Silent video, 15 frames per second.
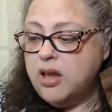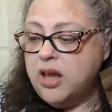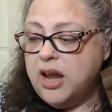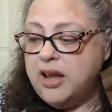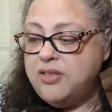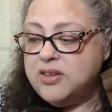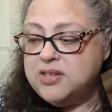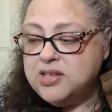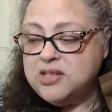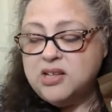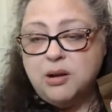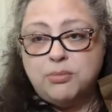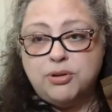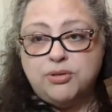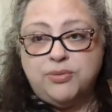And this is
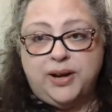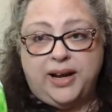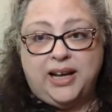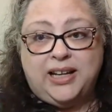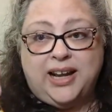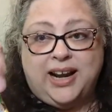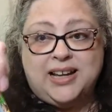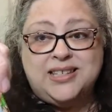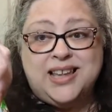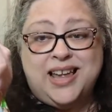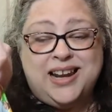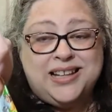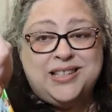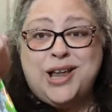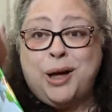number three. And like I said,
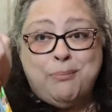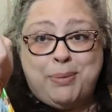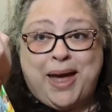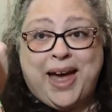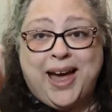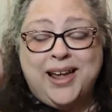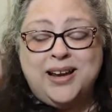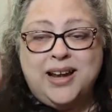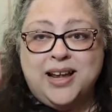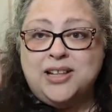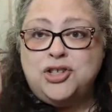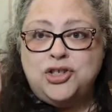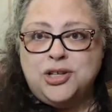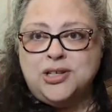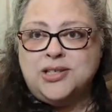it's not bad.
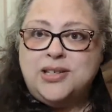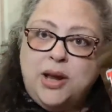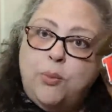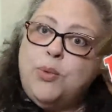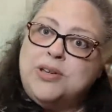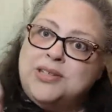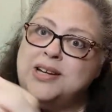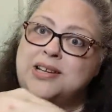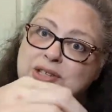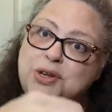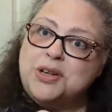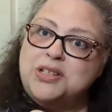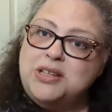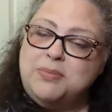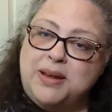It's just, it wasn't as
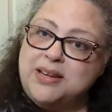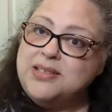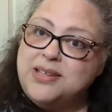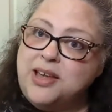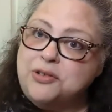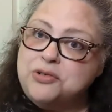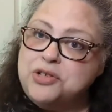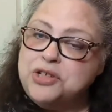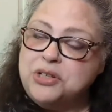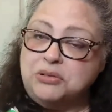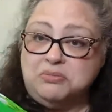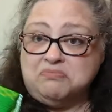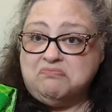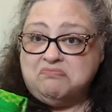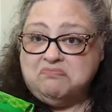good to me as the other two.
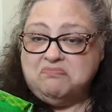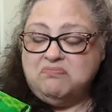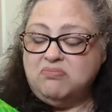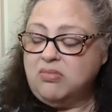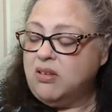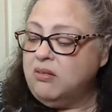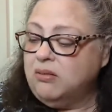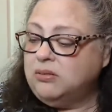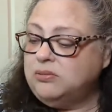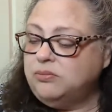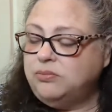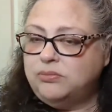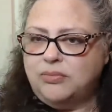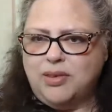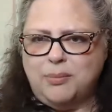
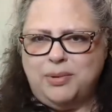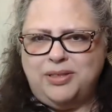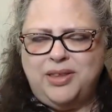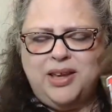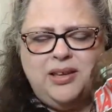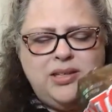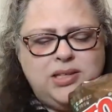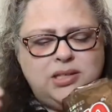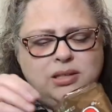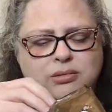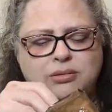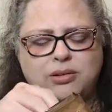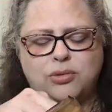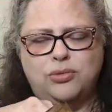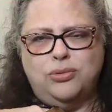But this,
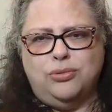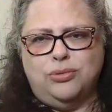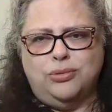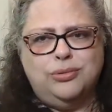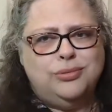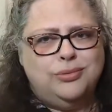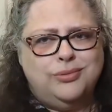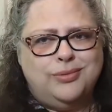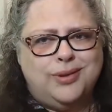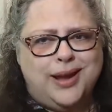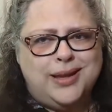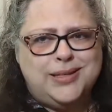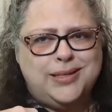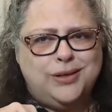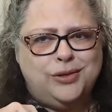ooh,
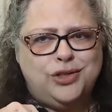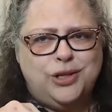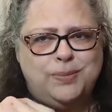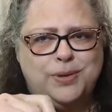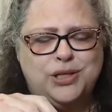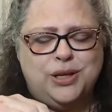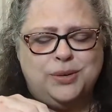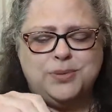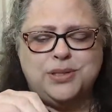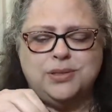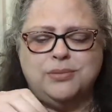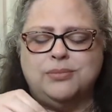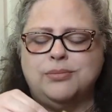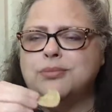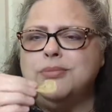nice little chippy chips.
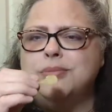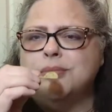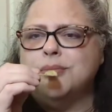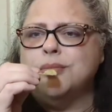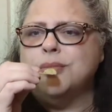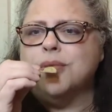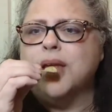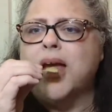Mm-hmm.